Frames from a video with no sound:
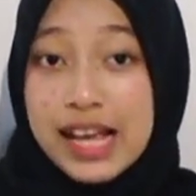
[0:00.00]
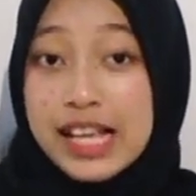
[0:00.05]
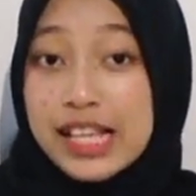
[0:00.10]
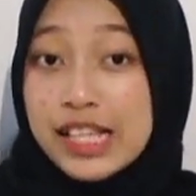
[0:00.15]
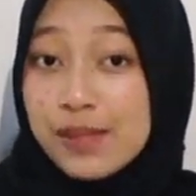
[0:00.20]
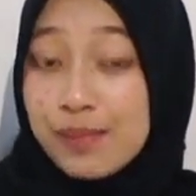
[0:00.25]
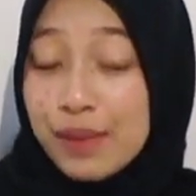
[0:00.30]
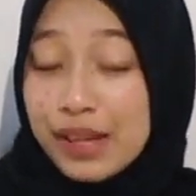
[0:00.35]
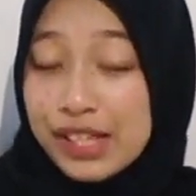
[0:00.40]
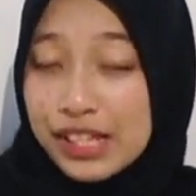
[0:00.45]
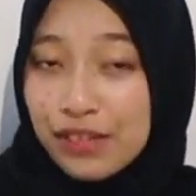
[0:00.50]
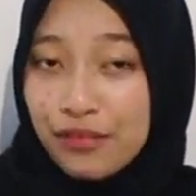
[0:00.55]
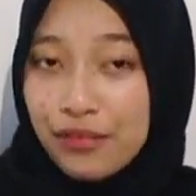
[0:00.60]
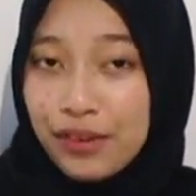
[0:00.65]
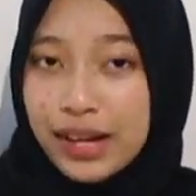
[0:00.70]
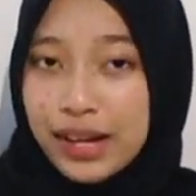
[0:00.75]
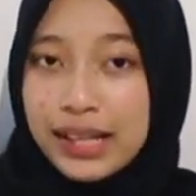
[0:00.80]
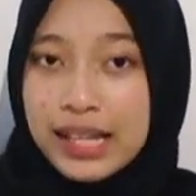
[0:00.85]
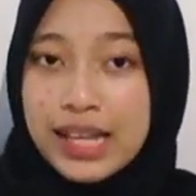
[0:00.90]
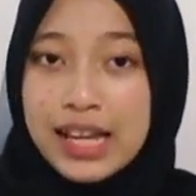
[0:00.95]

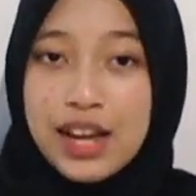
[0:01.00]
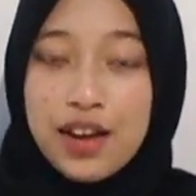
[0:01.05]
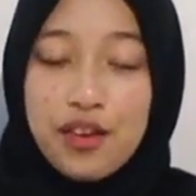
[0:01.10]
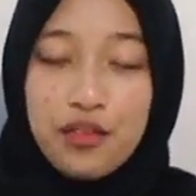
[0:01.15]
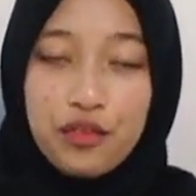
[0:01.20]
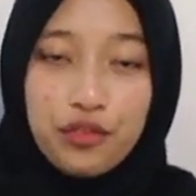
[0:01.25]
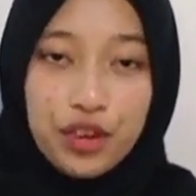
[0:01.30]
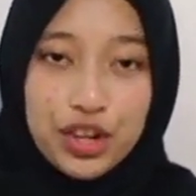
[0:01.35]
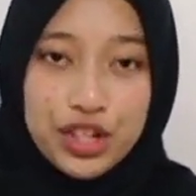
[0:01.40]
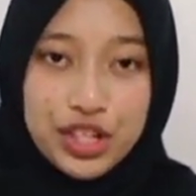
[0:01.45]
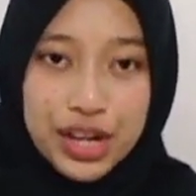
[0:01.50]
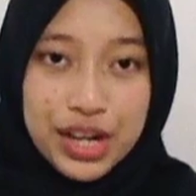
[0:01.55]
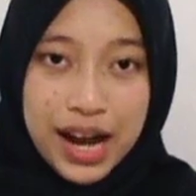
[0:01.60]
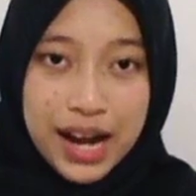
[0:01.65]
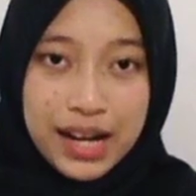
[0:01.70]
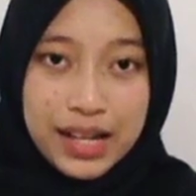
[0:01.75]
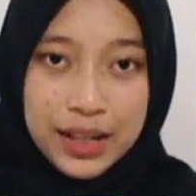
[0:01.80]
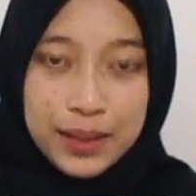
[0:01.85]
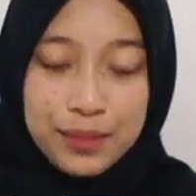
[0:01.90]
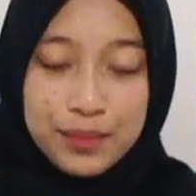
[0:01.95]
specifically fashion
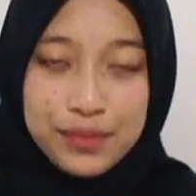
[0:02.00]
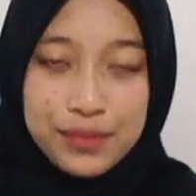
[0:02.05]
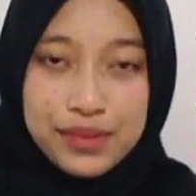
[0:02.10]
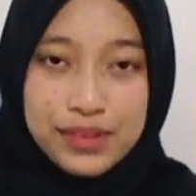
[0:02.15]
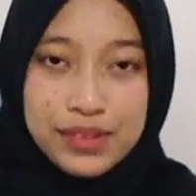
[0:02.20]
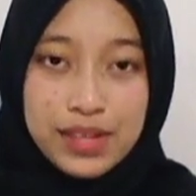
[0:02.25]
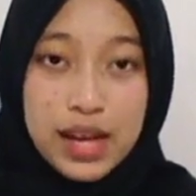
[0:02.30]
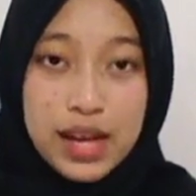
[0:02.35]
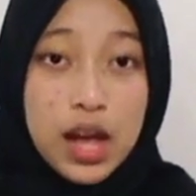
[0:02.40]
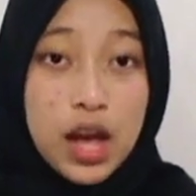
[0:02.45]
items.